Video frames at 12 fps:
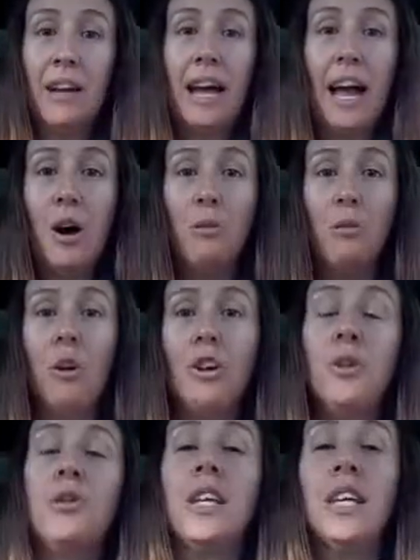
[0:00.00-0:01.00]
How long
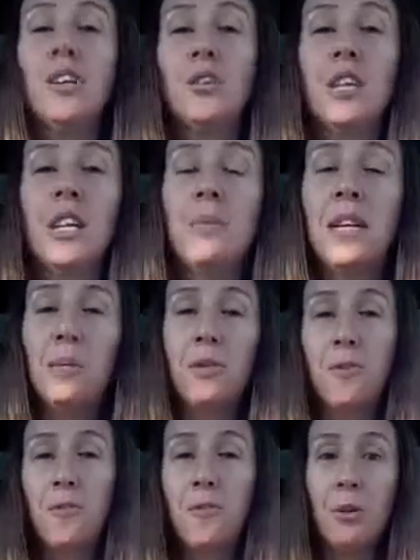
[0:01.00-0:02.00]
do you think you're going to be able
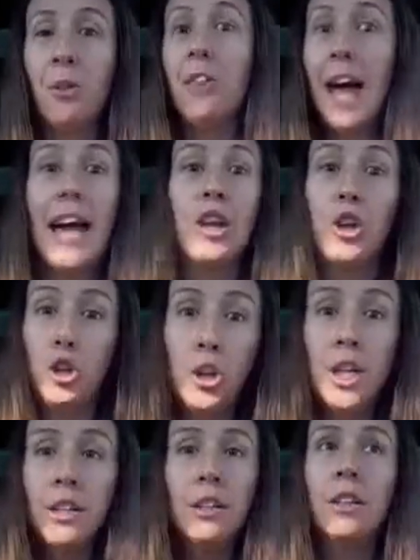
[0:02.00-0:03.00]
to feel that
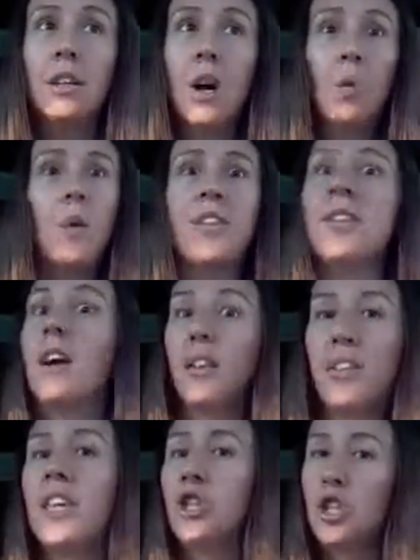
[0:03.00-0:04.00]
good with
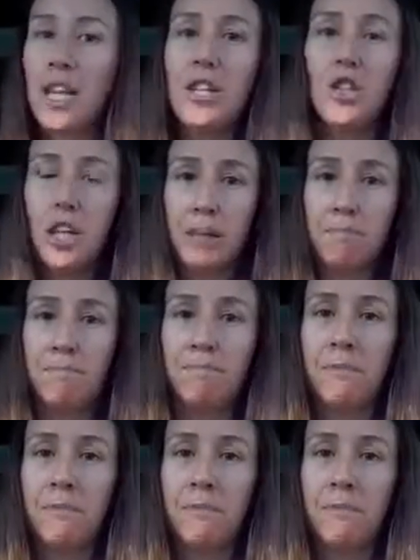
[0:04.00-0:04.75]
nothing changing?